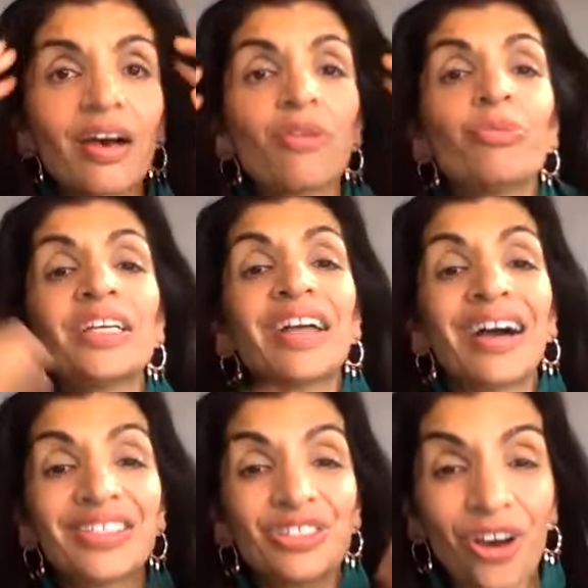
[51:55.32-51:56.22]
We
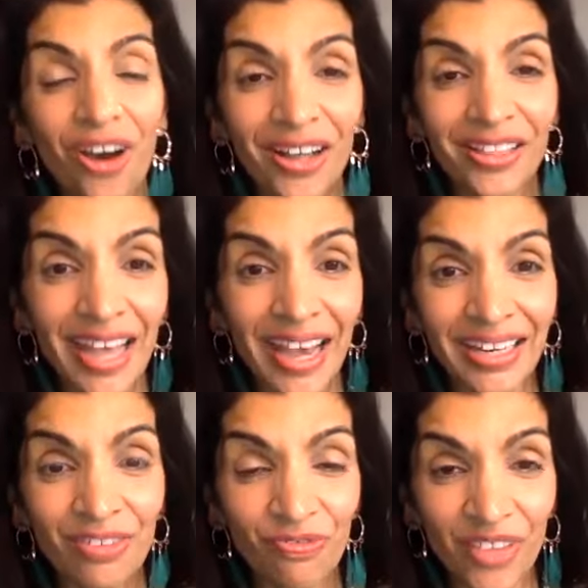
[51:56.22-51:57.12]
got taught that
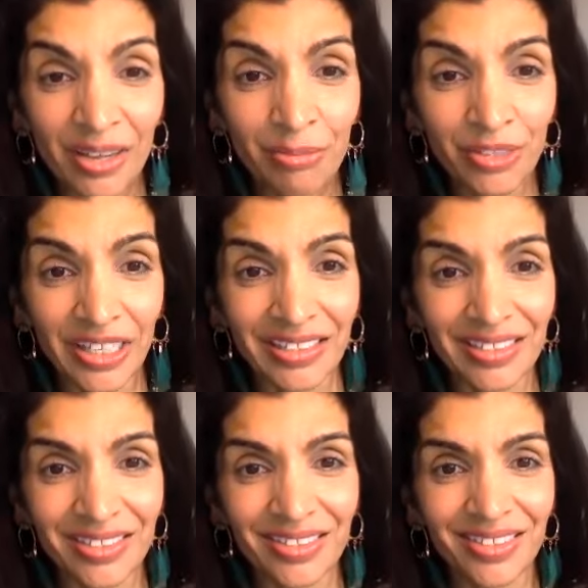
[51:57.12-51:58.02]
in
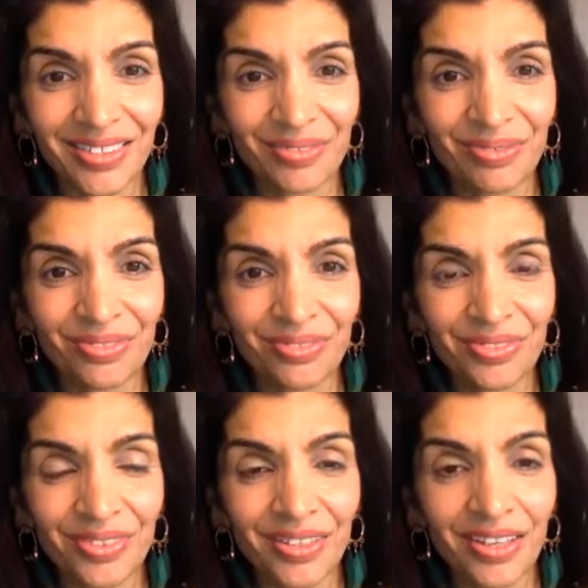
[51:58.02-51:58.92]
families.
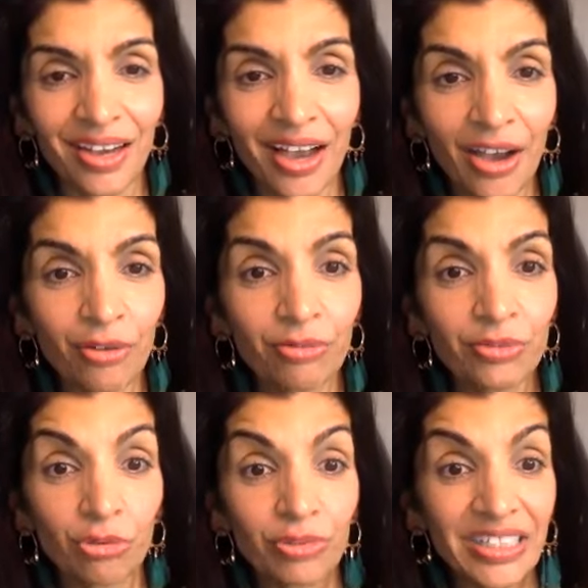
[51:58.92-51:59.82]
Oh,
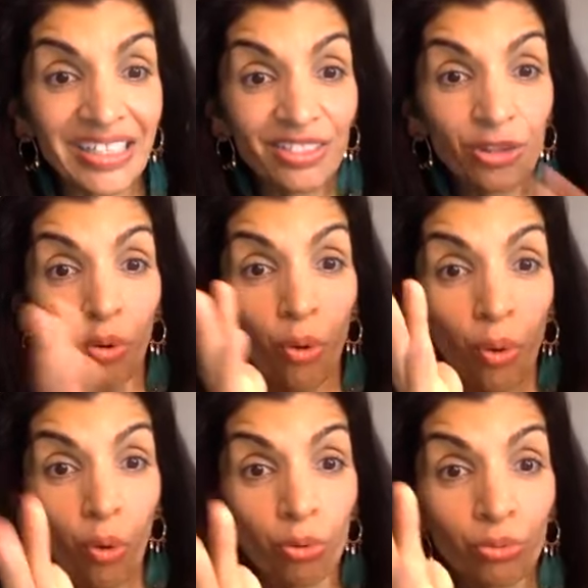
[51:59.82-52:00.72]
don't eat the
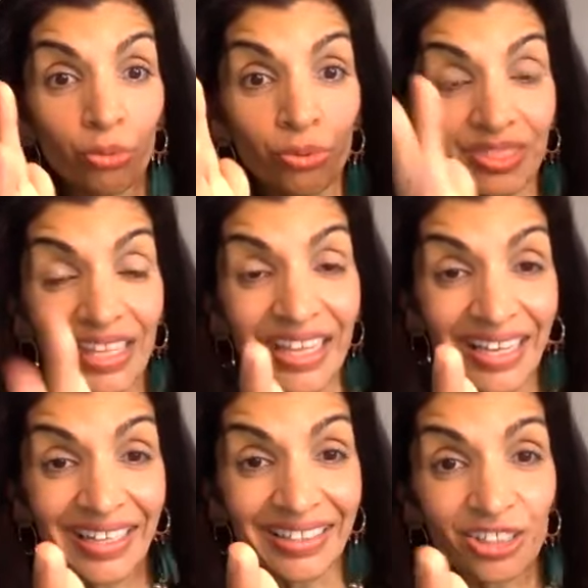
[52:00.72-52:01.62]
whole
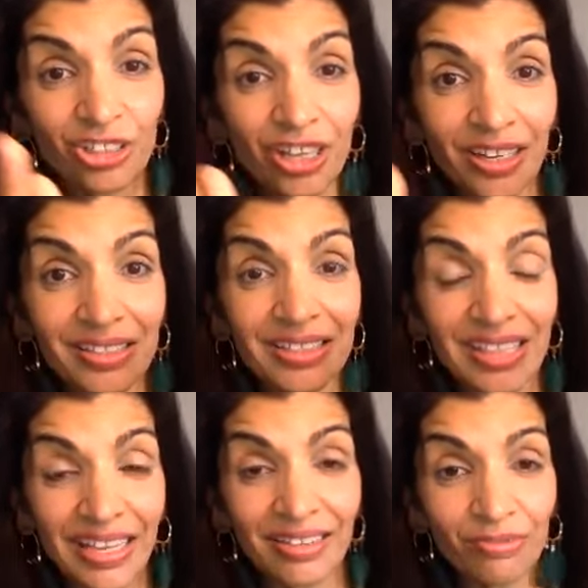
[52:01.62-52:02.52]
thing. You got to
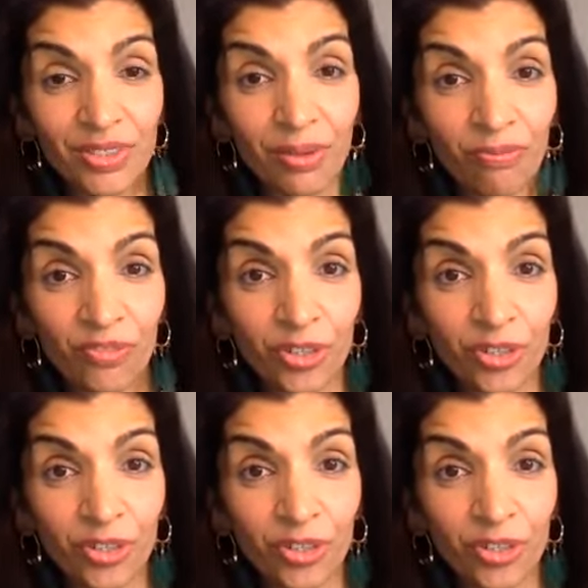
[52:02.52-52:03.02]
save some for